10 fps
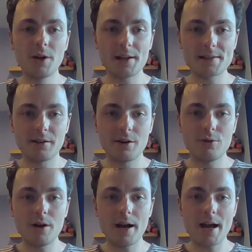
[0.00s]

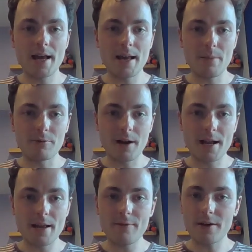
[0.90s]
style, a
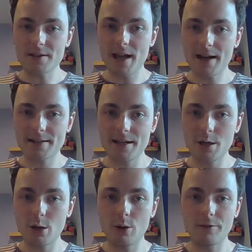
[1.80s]
brave
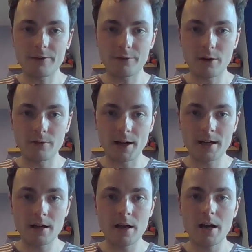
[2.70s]
tactic of front
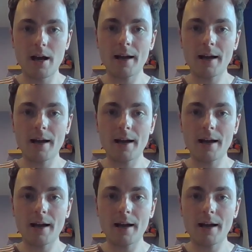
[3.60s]
running, and